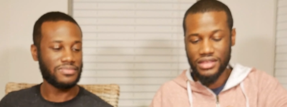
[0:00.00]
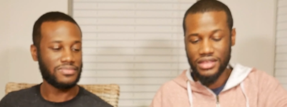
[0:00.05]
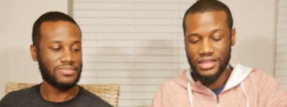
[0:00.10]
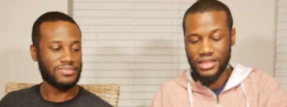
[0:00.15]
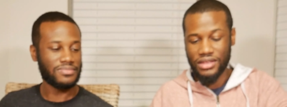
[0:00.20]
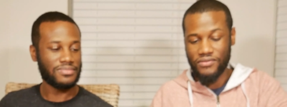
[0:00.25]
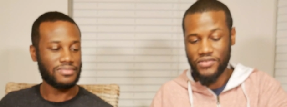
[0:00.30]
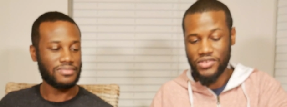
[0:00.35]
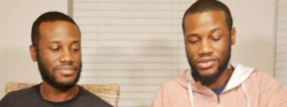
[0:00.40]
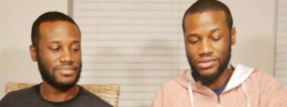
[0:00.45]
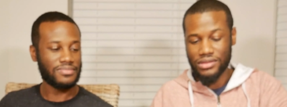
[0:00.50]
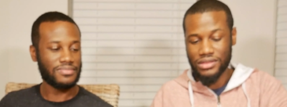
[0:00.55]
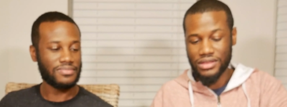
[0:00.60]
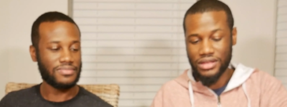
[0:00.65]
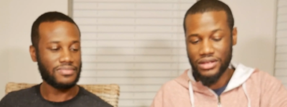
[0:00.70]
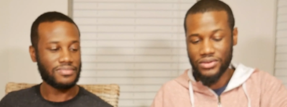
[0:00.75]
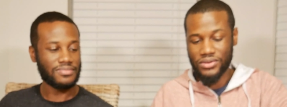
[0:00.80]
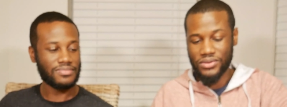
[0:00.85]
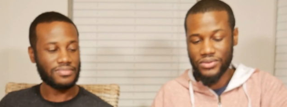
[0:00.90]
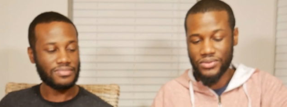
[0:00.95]
Speaker 1: if you
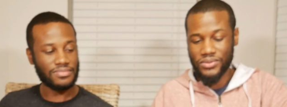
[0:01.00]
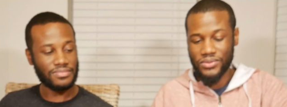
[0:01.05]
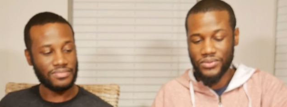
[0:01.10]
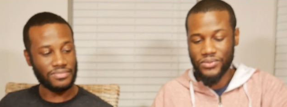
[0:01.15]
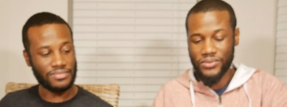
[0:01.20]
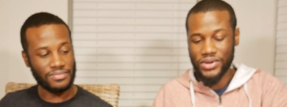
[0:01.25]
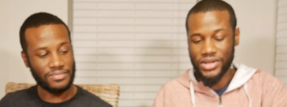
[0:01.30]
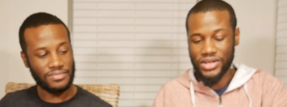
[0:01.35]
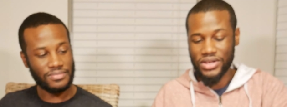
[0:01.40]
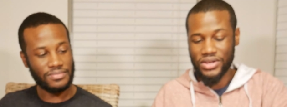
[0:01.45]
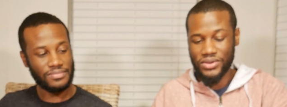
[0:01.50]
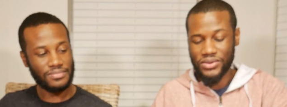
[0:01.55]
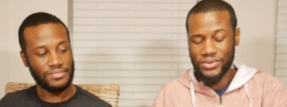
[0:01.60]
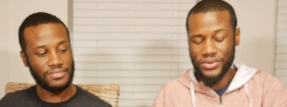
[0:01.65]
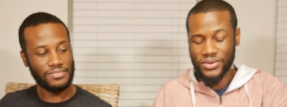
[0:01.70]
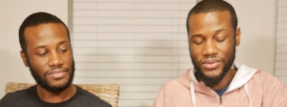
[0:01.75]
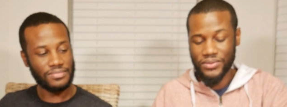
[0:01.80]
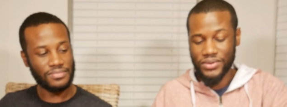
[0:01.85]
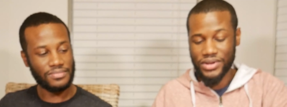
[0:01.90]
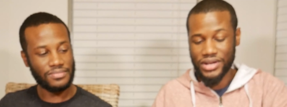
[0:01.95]
so mm-hmm. will,
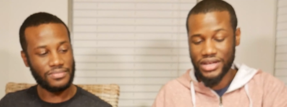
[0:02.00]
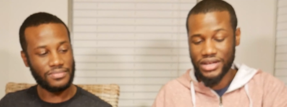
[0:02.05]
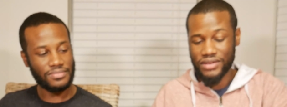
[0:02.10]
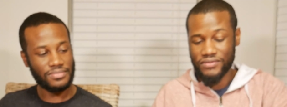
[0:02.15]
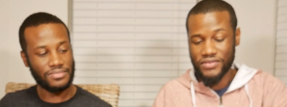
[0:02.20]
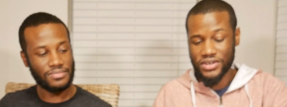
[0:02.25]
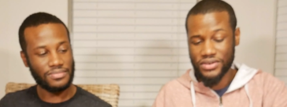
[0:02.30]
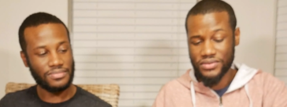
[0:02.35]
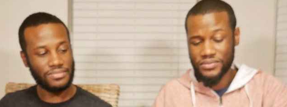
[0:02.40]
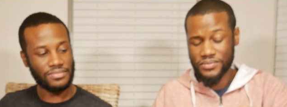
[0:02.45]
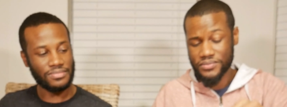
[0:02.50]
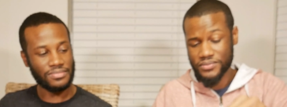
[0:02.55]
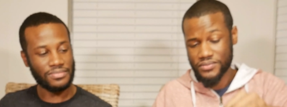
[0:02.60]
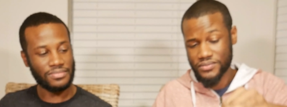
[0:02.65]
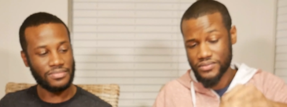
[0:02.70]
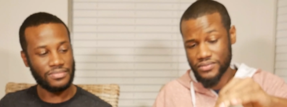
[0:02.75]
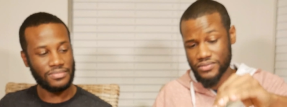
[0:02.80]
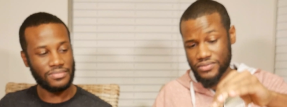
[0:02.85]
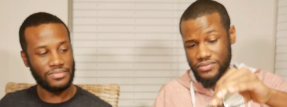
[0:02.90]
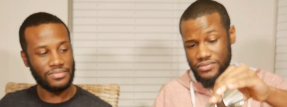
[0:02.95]
or whatever.
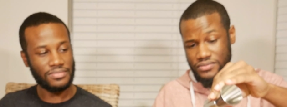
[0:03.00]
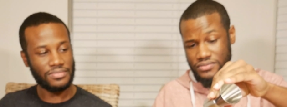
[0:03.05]
Mm-hmm.